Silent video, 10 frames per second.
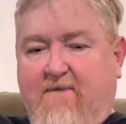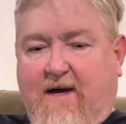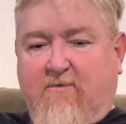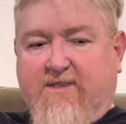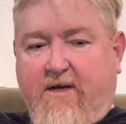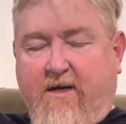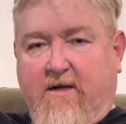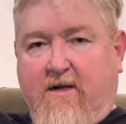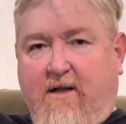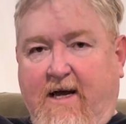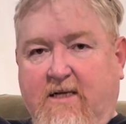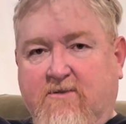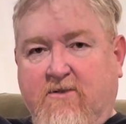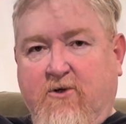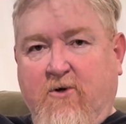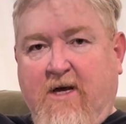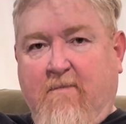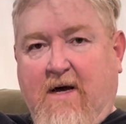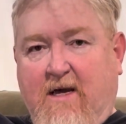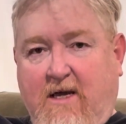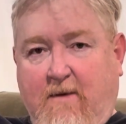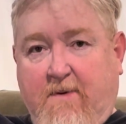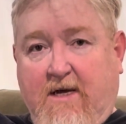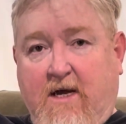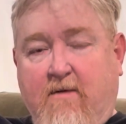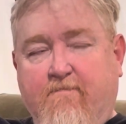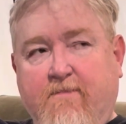I was sitting in a class to get my EPA,